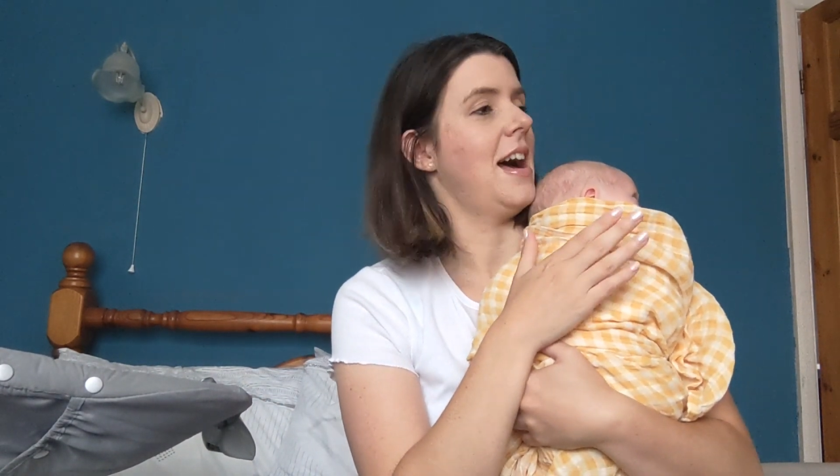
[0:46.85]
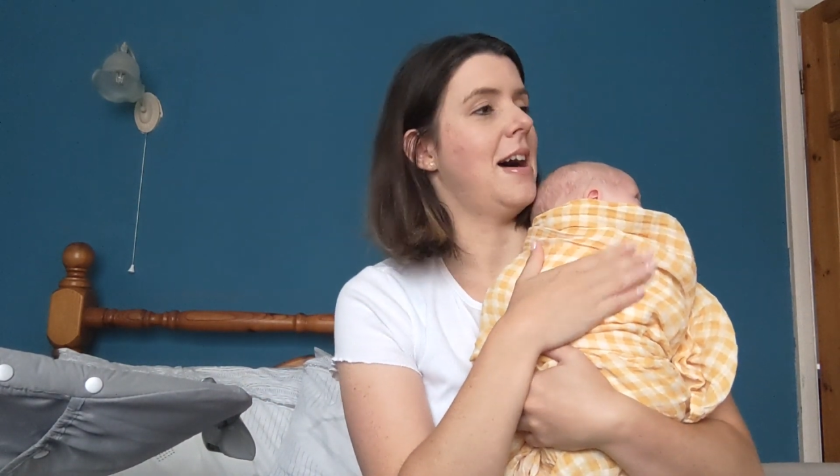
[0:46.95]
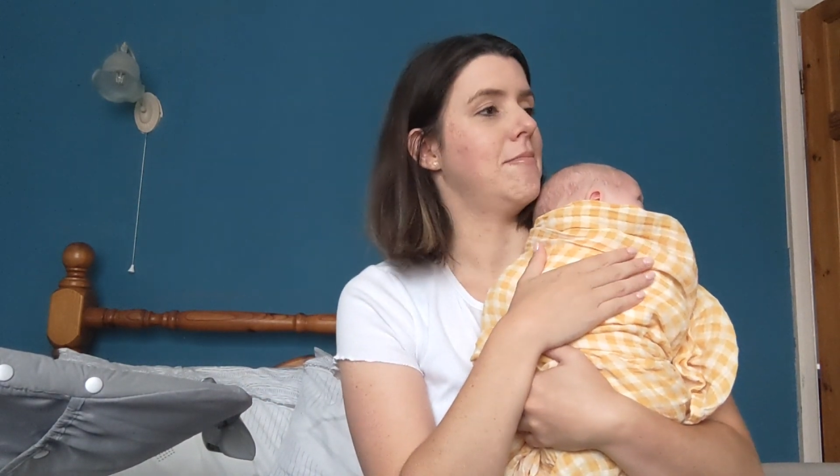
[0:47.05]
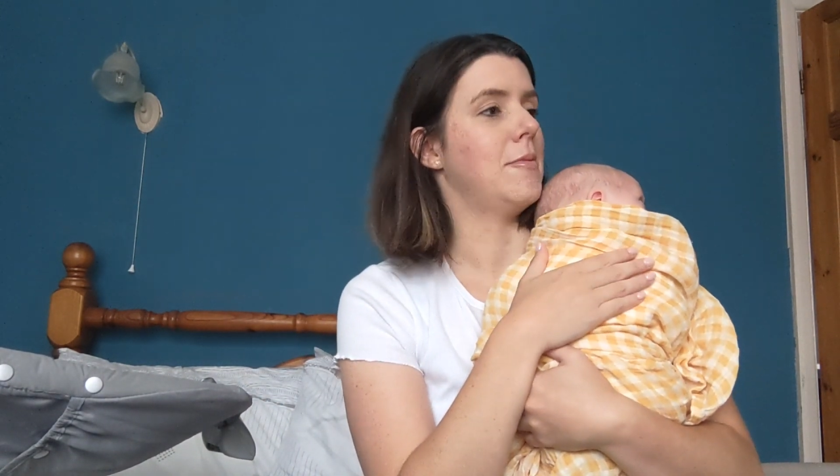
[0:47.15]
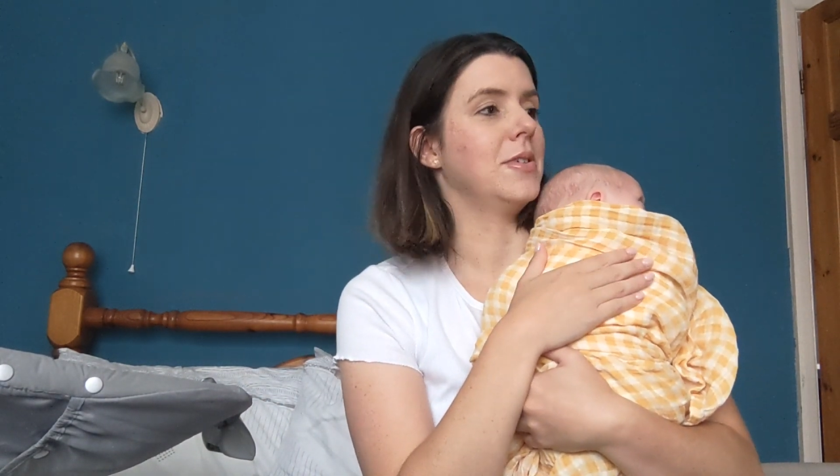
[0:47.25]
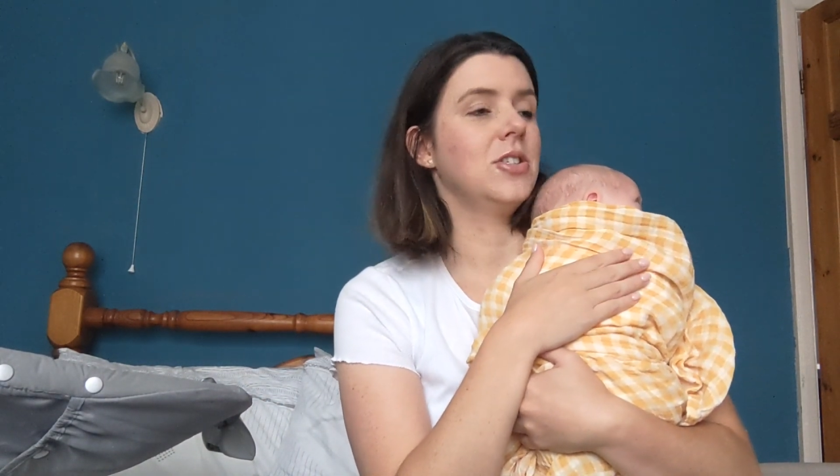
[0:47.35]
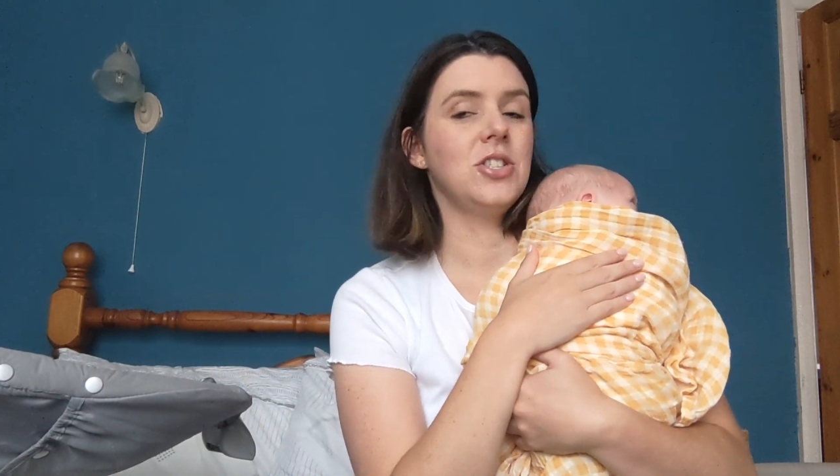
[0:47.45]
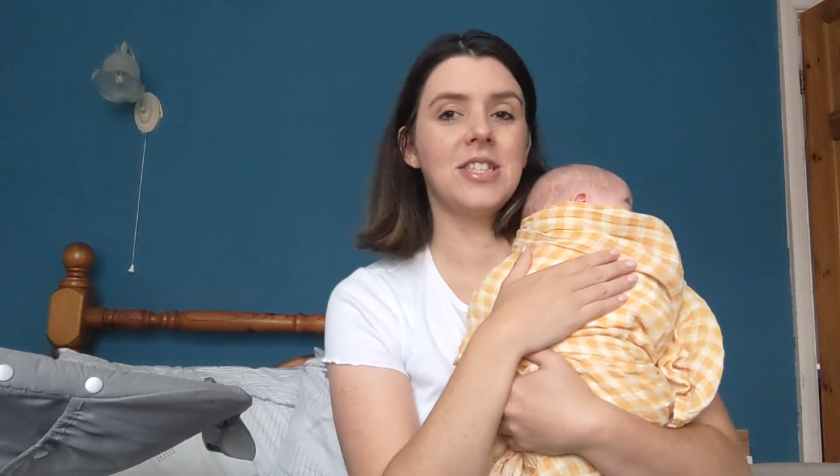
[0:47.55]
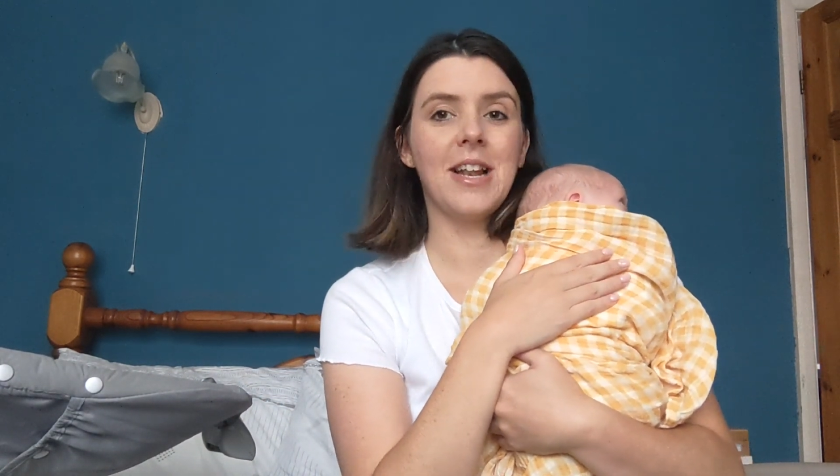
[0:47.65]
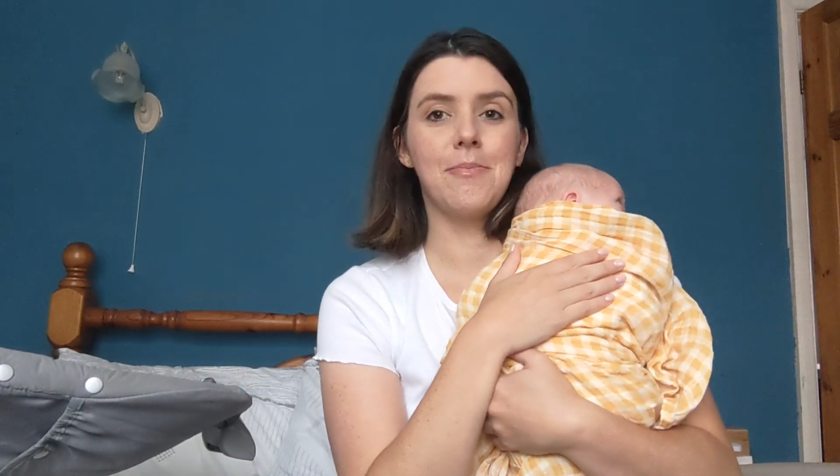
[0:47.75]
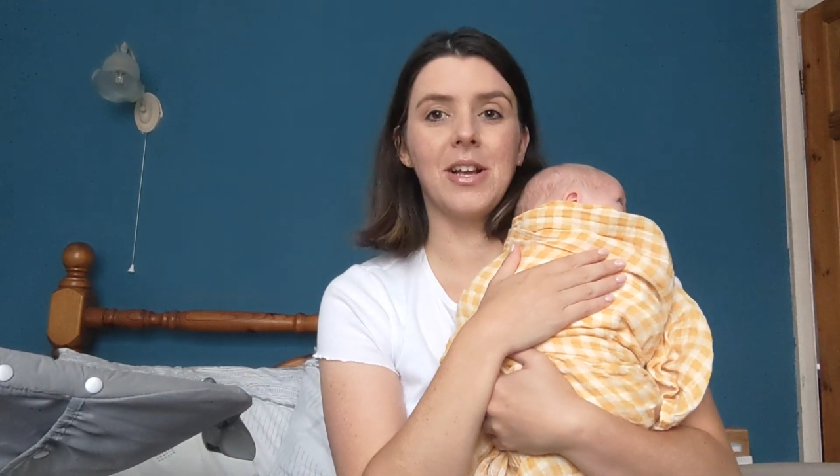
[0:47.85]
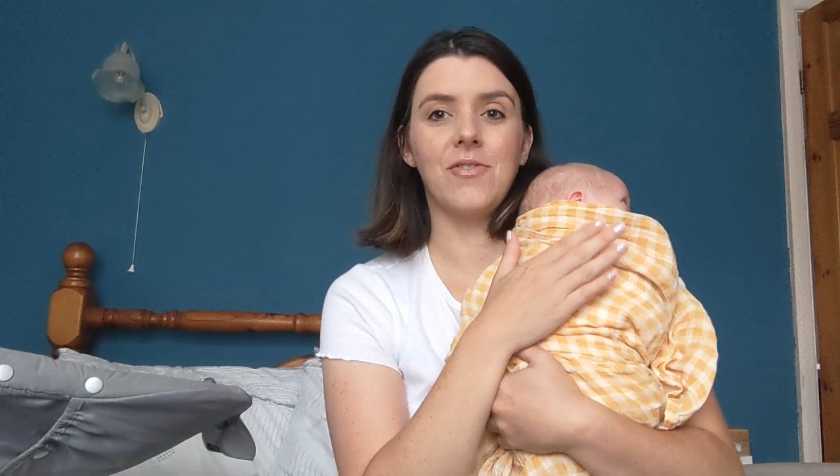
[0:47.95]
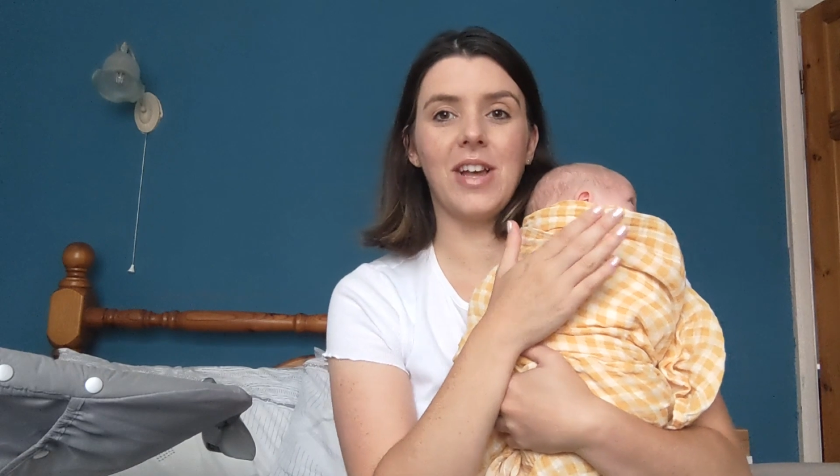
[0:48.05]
But because she's had a big